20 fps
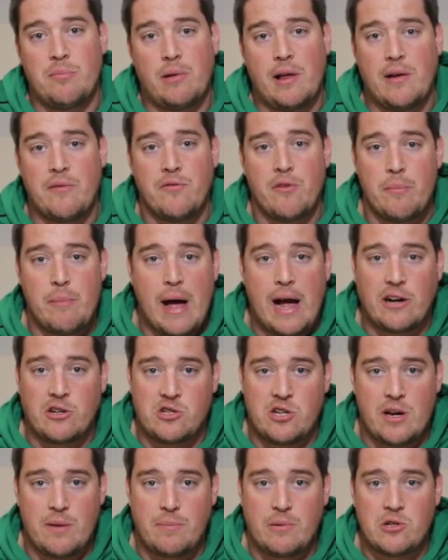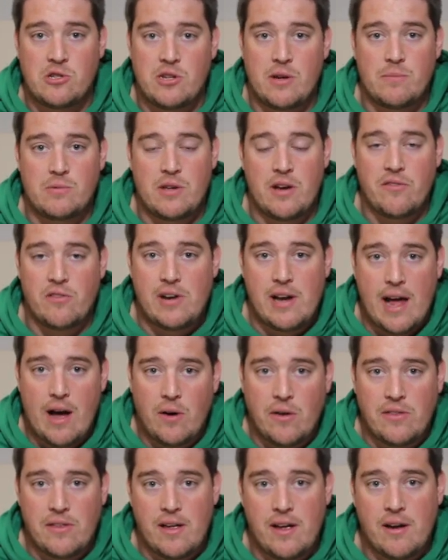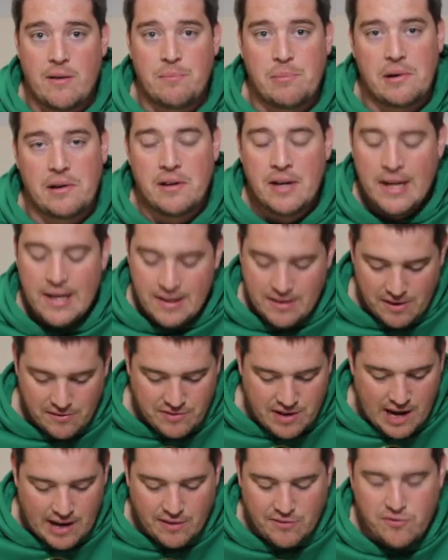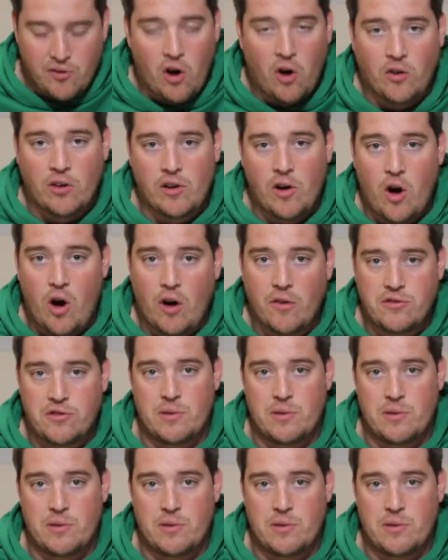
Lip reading: playing for MAC championships every now and then, but they've kind of fallen off.